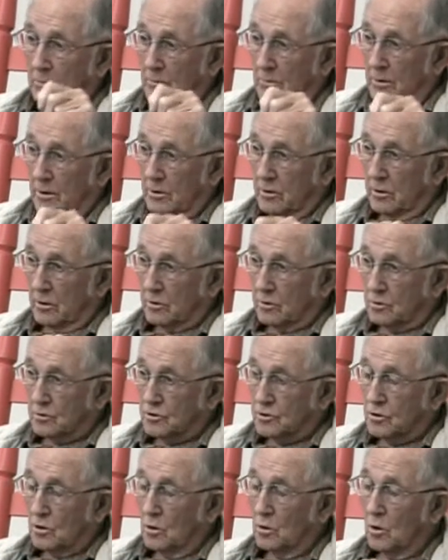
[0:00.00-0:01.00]
But they're
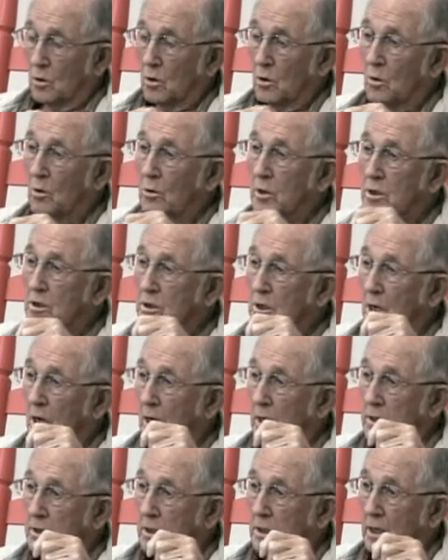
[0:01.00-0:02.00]
slowly
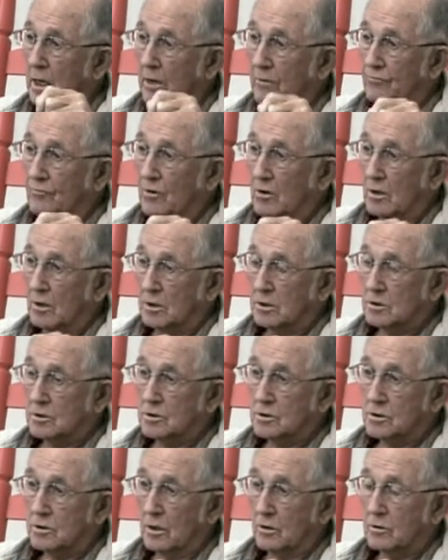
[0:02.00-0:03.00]
tightening that
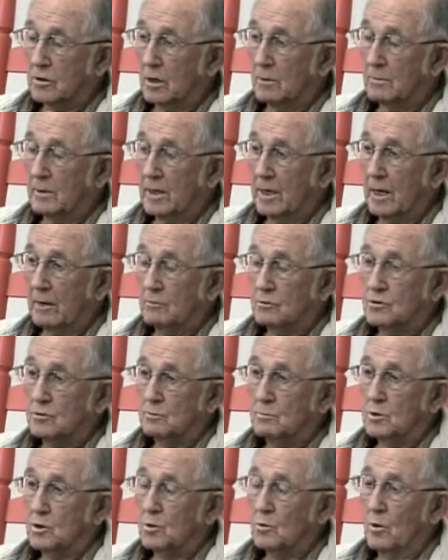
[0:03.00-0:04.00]
voice. They're coming out with
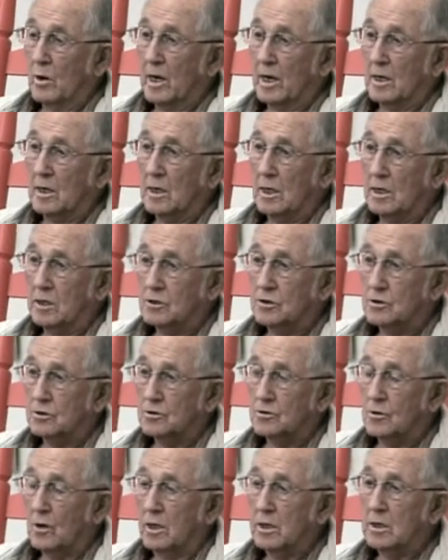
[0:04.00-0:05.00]
some new
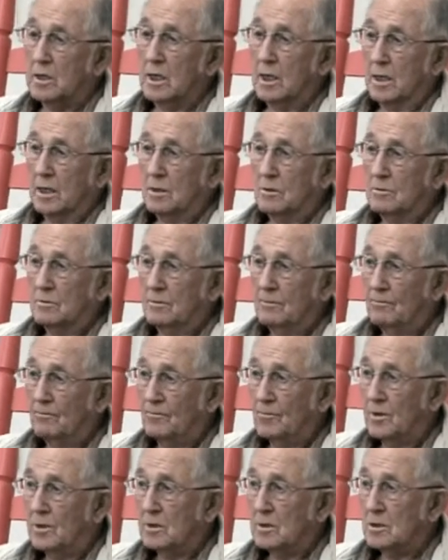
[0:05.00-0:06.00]
regulations right now.
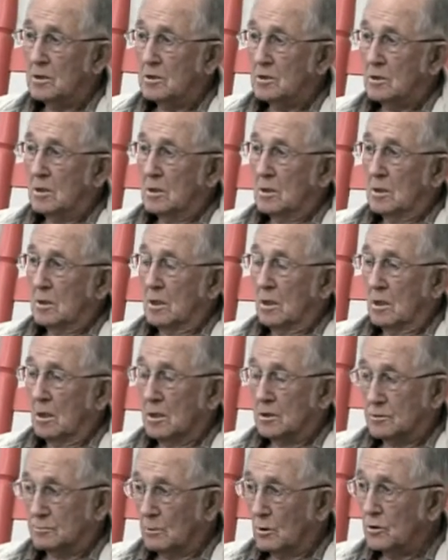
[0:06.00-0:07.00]

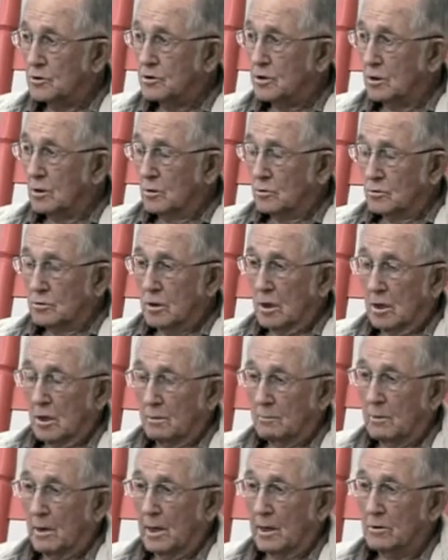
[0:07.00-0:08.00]
Uh, Spurgeon knows a lot
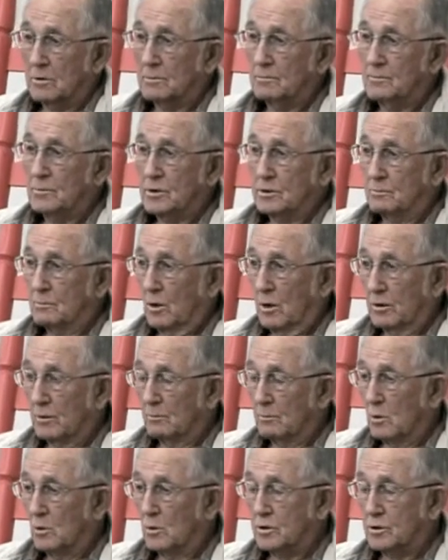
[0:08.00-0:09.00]
about them. The, other
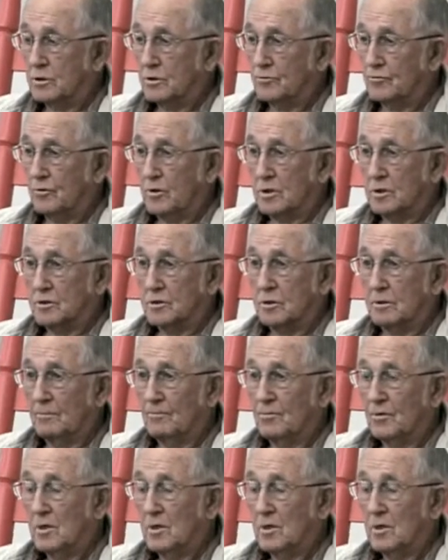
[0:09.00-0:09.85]
boys at fishing.